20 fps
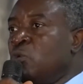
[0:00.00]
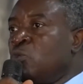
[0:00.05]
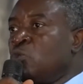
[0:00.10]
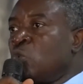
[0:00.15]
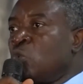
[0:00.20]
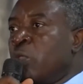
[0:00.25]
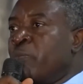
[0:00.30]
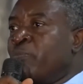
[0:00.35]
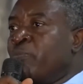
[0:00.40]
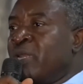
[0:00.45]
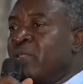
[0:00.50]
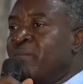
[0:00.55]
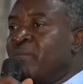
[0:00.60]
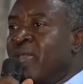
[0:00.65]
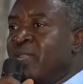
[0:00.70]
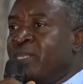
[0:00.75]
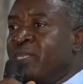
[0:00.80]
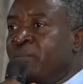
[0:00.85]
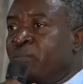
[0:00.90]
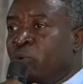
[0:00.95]
to
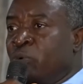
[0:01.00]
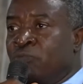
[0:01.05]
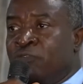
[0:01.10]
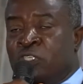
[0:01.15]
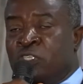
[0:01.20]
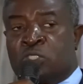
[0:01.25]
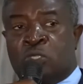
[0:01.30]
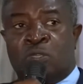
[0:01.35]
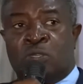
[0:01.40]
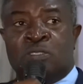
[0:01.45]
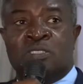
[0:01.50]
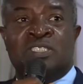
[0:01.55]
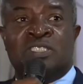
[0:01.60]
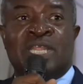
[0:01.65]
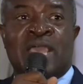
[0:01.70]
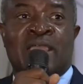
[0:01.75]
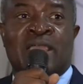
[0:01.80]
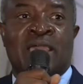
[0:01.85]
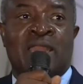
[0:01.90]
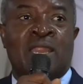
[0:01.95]
implement the provisions
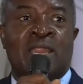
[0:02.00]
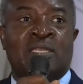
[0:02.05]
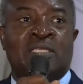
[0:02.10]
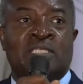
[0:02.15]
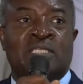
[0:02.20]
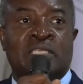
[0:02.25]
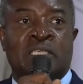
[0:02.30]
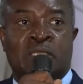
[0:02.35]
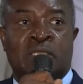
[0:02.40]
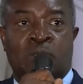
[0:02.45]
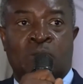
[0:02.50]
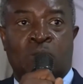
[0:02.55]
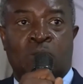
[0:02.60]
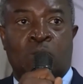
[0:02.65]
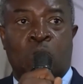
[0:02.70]
that guarantee